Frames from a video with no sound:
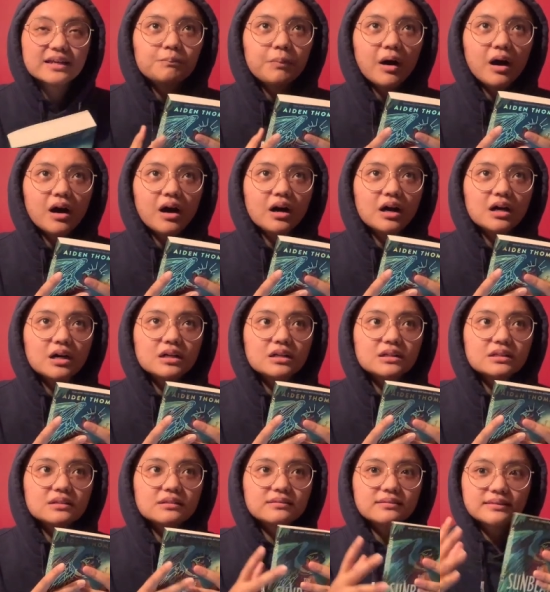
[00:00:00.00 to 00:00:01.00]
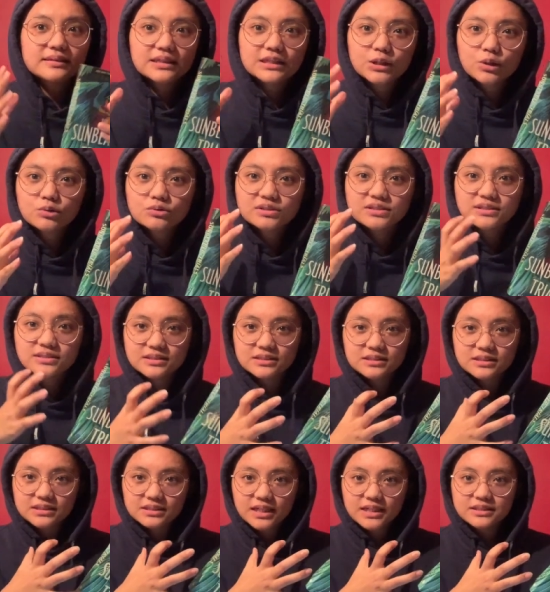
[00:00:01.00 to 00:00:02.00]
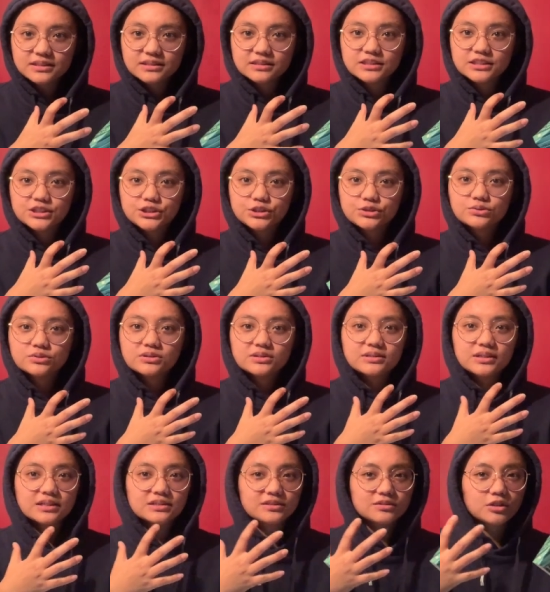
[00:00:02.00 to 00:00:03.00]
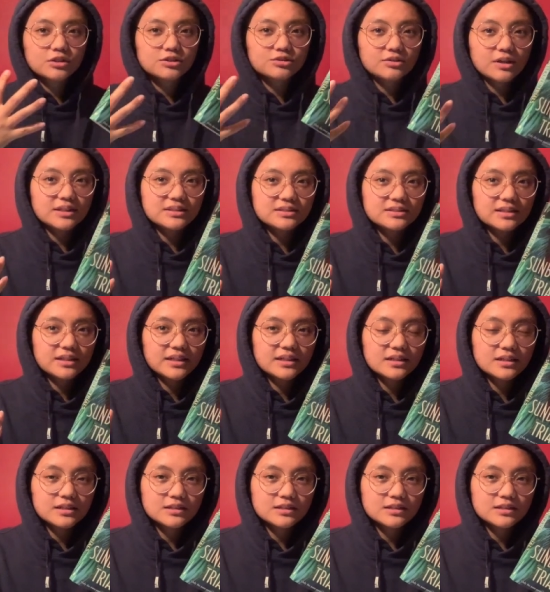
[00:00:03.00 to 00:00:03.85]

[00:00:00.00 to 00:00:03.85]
But those societal issues does not translate